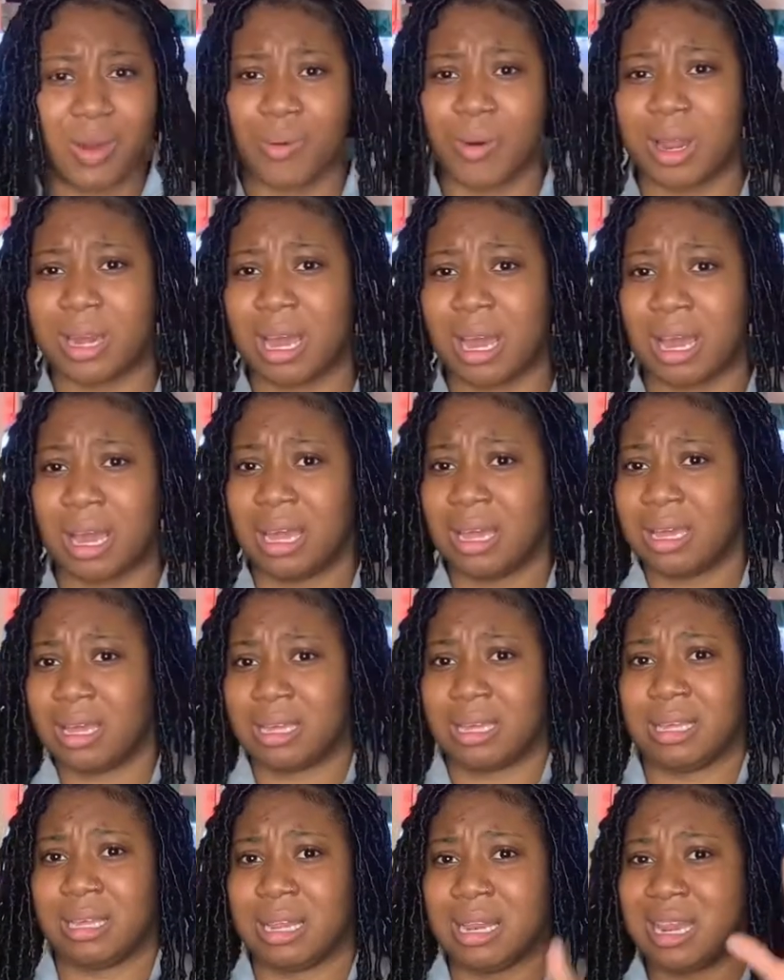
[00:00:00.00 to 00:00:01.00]
to
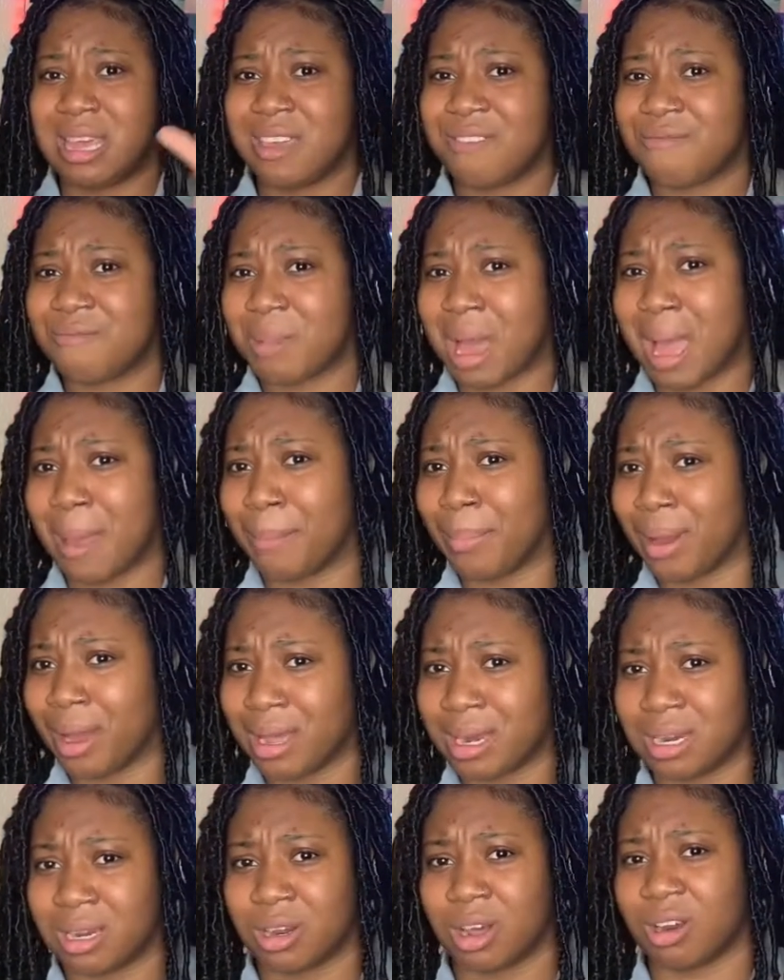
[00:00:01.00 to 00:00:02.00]
leave my
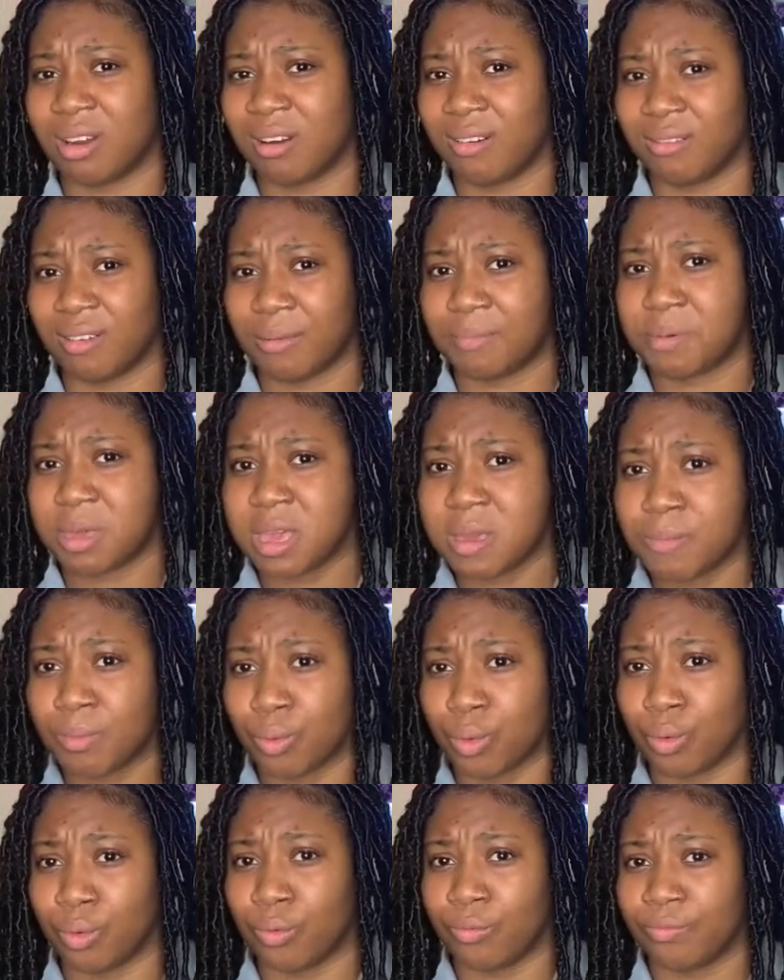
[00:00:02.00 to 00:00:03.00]
burden on other
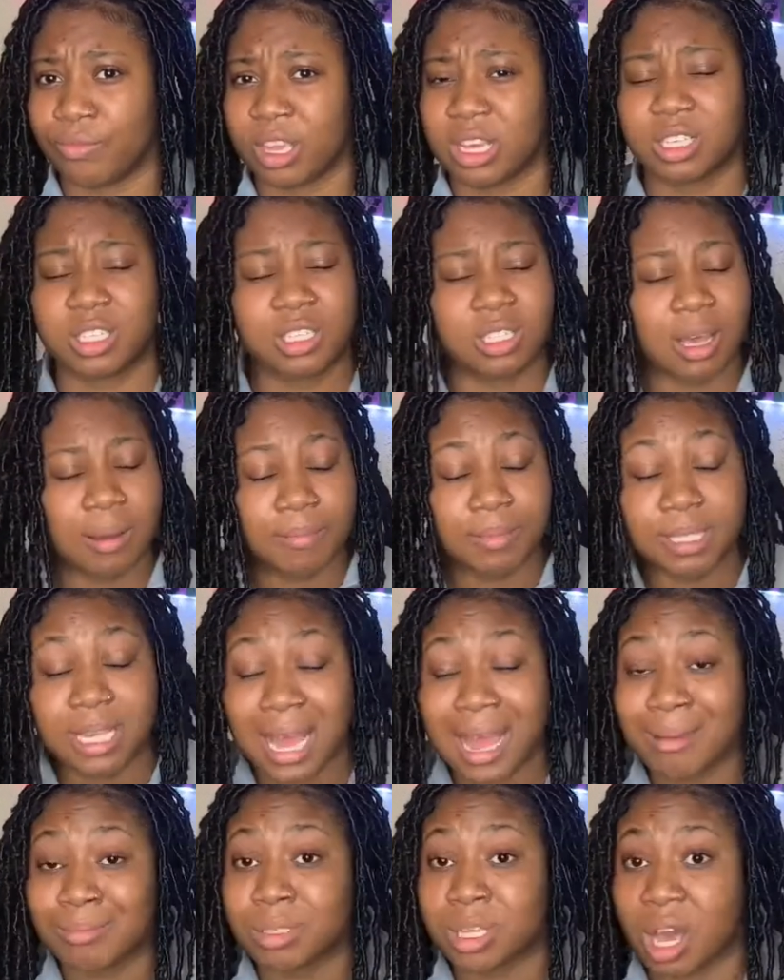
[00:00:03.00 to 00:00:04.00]
people.
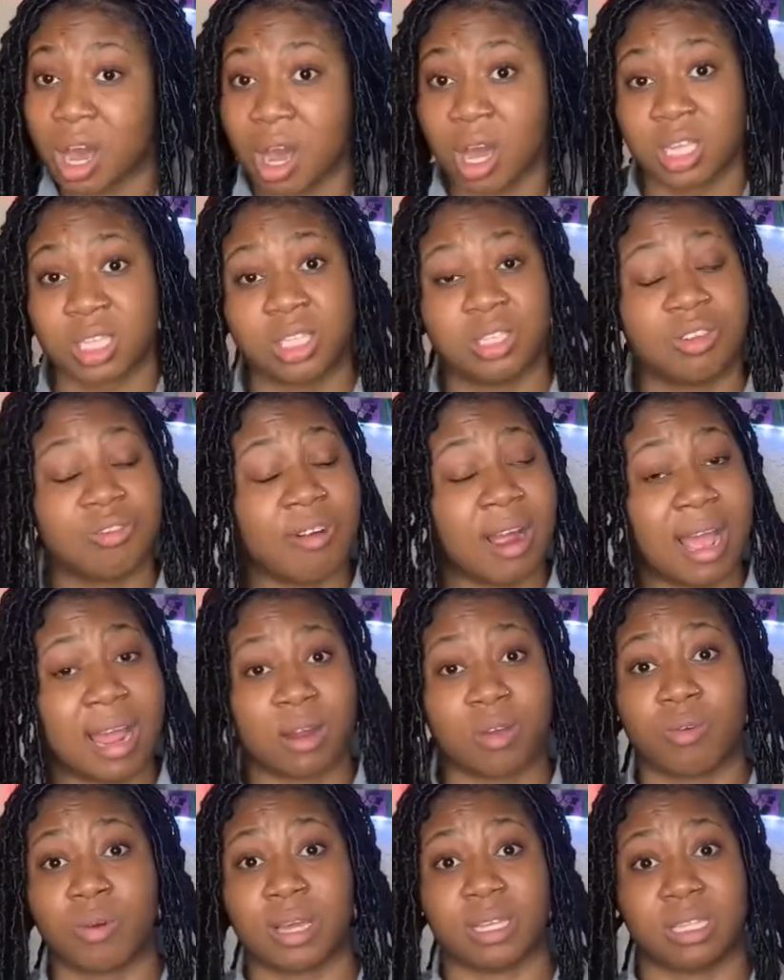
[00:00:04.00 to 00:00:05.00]
Sometimes ask the right
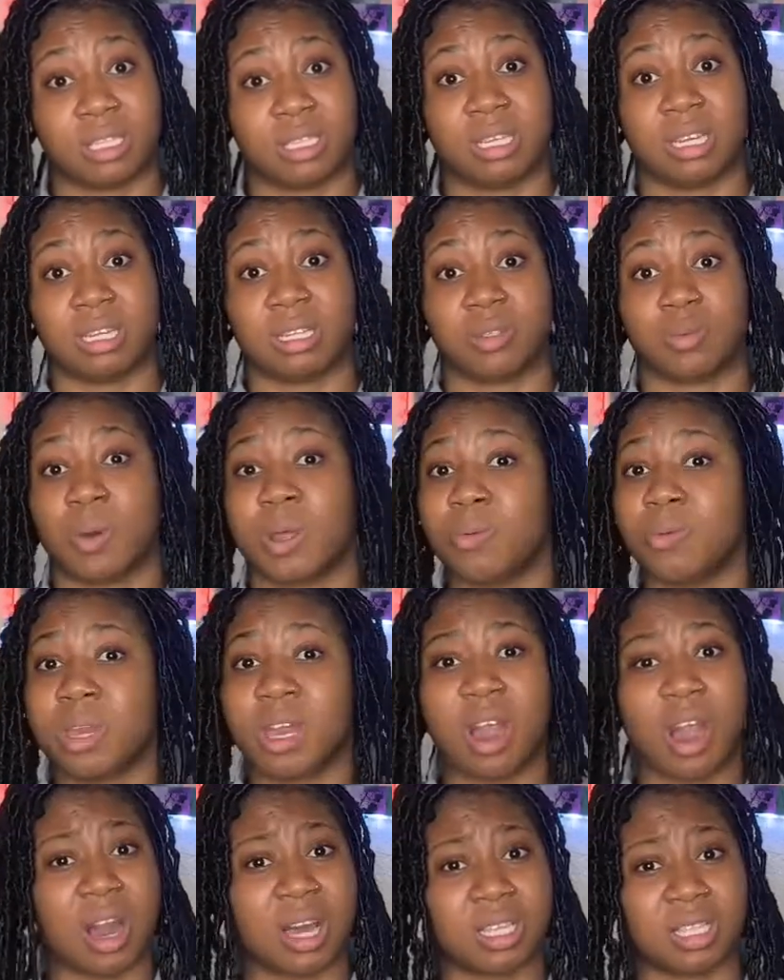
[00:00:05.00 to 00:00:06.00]
questions. When we
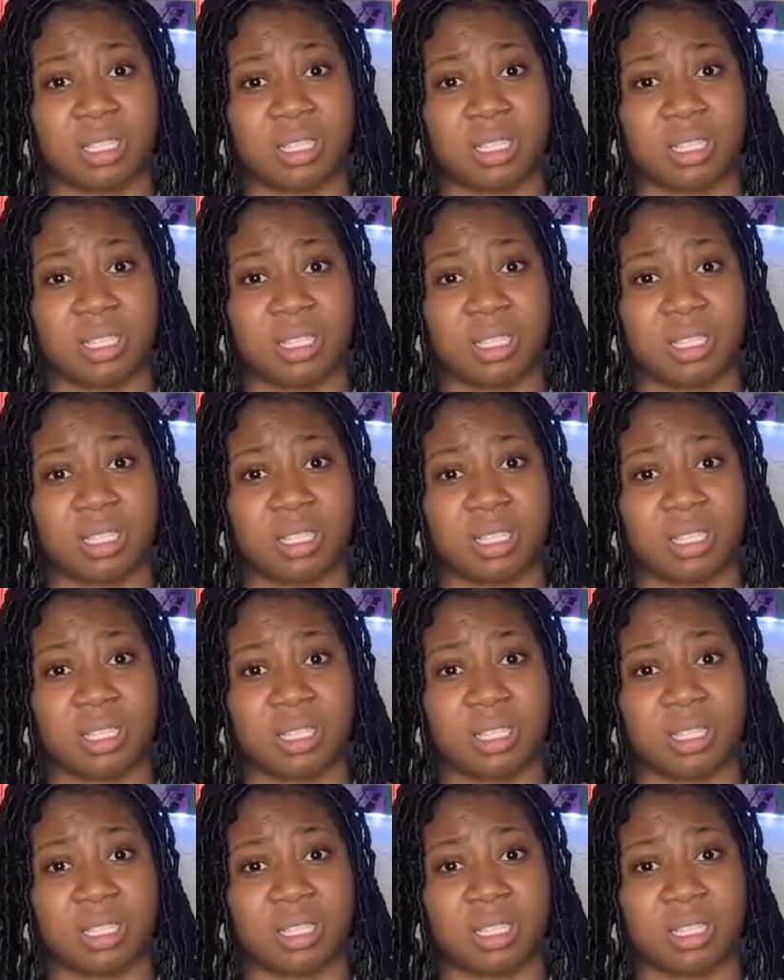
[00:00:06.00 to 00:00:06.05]
ask